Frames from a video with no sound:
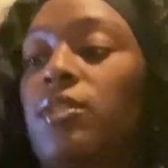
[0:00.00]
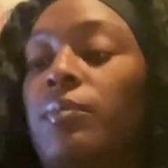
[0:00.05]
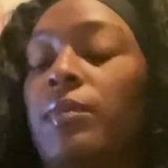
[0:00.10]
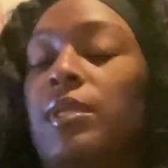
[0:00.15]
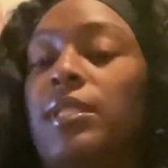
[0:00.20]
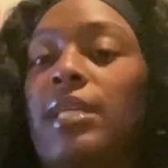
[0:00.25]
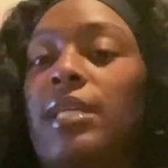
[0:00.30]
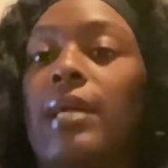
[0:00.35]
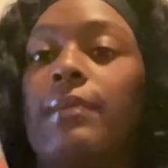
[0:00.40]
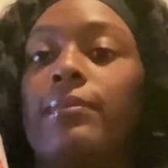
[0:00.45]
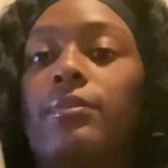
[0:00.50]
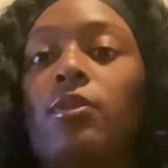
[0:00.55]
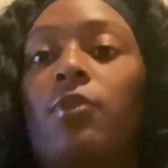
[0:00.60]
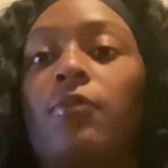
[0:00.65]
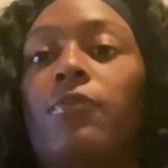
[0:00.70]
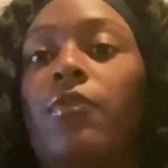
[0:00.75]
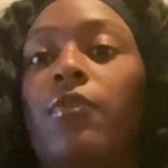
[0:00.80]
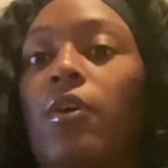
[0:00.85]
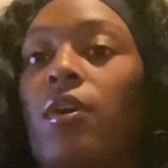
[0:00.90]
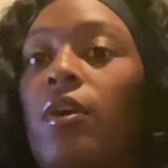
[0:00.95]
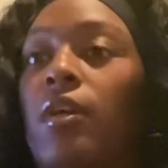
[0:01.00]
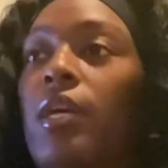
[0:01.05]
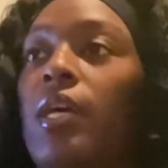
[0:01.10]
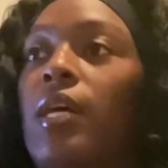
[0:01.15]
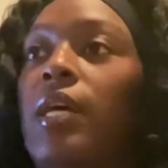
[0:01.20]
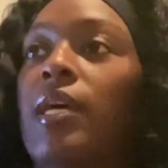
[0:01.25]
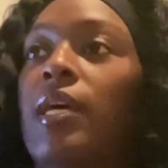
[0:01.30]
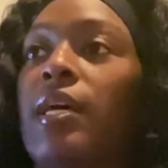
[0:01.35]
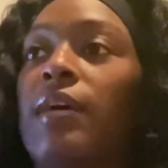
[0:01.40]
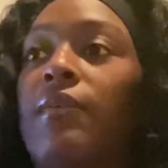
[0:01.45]
many times so far
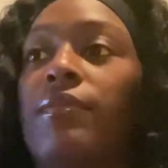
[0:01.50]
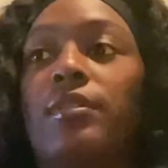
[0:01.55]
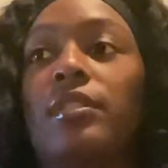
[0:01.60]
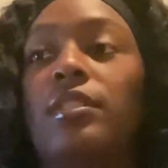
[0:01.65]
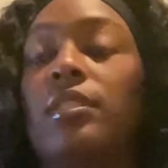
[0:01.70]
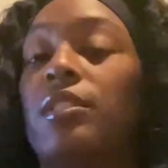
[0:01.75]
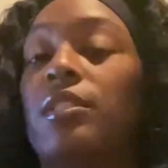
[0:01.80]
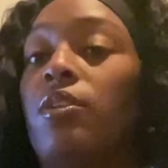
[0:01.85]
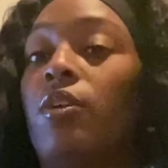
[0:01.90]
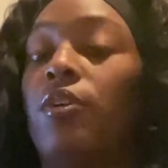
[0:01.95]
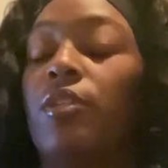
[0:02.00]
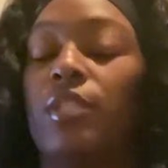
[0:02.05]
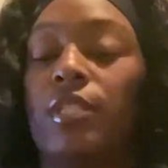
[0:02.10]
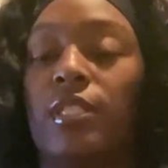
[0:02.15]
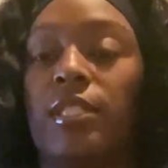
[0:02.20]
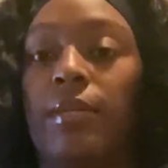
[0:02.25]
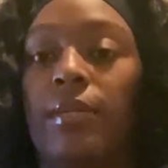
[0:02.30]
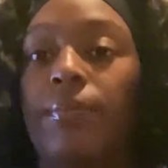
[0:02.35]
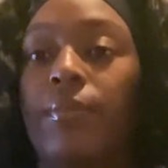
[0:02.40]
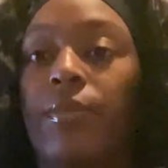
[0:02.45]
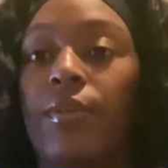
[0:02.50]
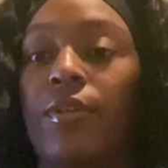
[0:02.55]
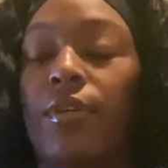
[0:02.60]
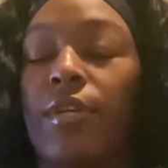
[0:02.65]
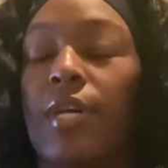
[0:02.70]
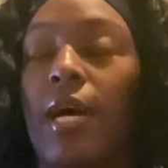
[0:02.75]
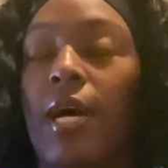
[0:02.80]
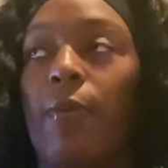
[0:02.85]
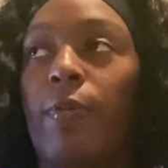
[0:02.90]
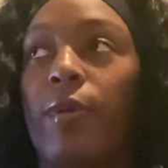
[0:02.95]
ever since it turned
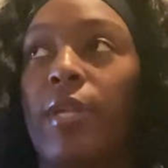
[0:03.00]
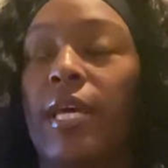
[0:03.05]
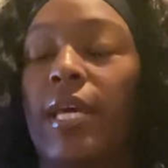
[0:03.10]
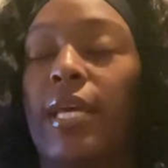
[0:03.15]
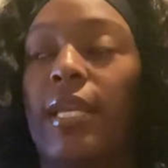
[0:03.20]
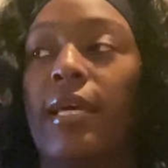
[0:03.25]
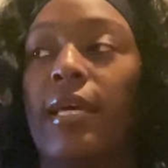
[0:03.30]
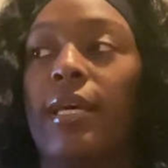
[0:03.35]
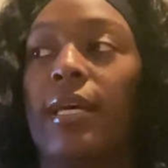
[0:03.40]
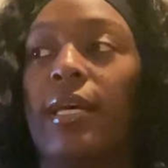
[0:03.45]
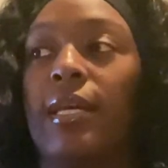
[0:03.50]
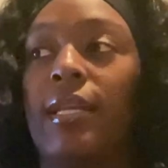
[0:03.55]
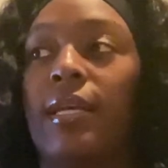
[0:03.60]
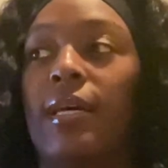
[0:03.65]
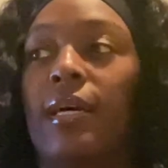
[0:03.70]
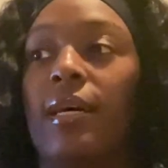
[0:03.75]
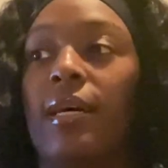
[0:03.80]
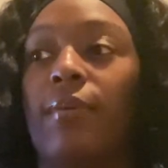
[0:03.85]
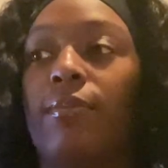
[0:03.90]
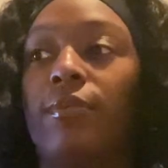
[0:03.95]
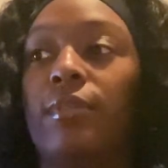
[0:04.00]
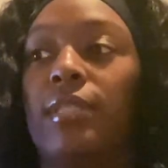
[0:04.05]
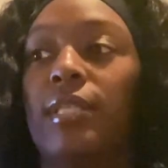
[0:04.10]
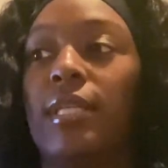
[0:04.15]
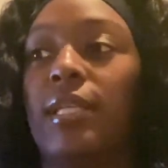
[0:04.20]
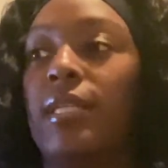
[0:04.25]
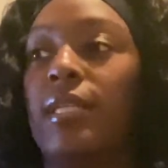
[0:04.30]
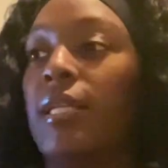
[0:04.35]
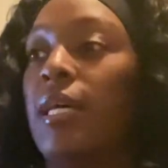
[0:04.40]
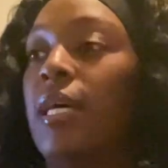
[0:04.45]
december i went ahead and i was
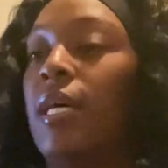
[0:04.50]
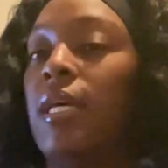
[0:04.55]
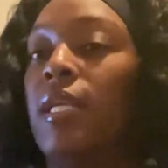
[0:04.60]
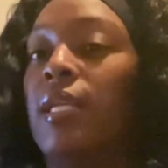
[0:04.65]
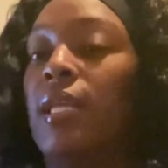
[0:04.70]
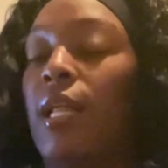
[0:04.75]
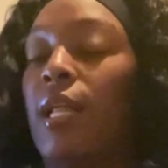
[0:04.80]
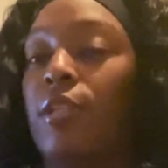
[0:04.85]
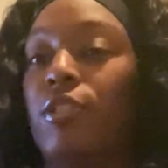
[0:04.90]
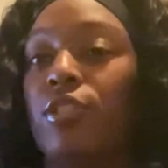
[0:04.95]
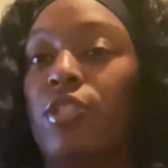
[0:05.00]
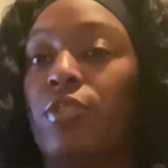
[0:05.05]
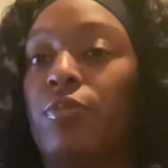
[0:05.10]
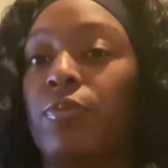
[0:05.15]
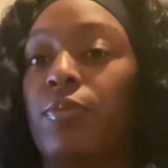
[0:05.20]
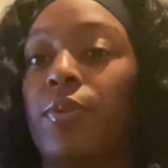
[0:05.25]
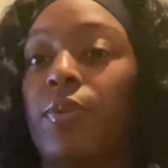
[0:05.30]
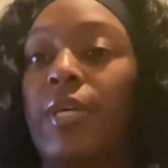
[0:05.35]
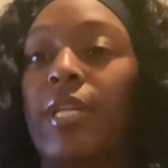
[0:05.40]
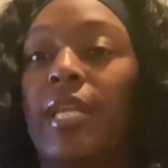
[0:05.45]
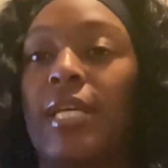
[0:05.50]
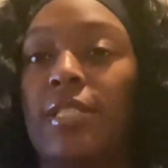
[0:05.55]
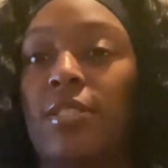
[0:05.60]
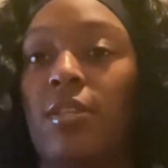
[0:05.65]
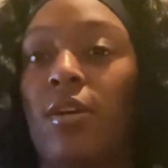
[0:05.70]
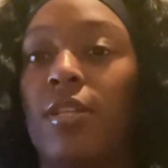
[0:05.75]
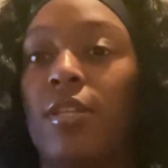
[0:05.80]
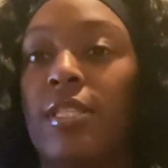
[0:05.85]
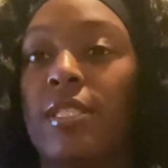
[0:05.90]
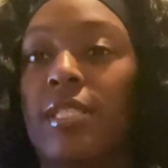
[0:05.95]
in dollar general and i
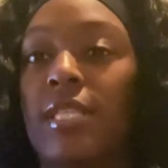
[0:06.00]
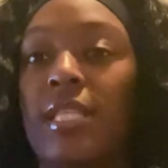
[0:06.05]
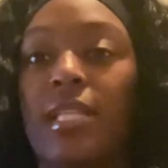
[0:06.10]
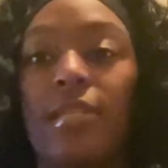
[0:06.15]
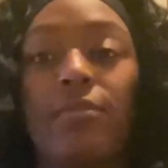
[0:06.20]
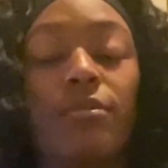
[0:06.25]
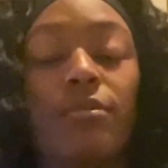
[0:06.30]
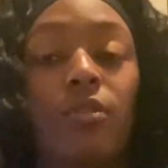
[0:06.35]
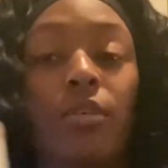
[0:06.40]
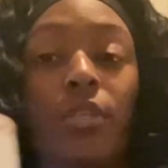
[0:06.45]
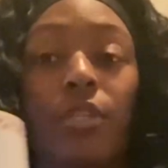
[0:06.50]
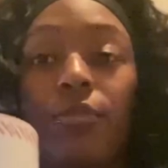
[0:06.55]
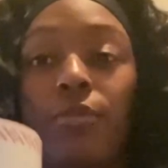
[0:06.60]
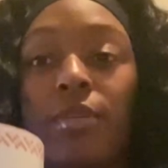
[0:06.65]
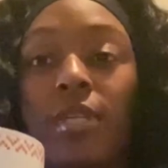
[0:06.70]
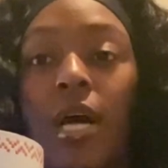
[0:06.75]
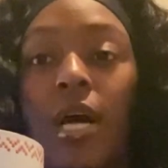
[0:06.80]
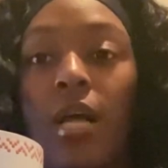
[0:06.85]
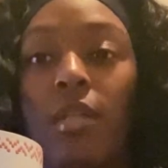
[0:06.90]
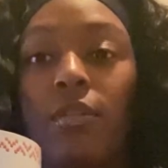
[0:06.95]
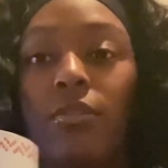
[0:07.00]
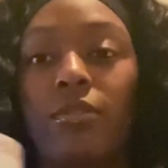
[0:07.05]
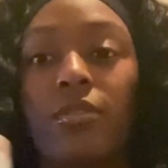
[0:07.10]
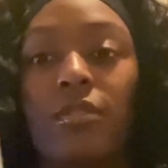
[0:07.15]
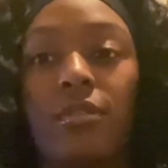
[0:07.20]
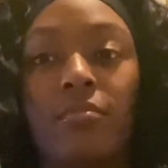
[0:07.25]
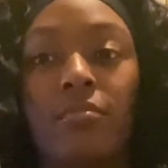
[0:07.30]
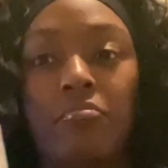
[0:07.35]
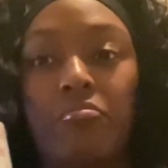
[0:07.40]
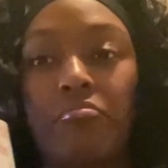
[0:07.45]
saw this and this was only three
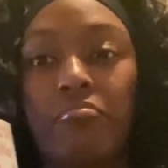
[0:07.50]
dollars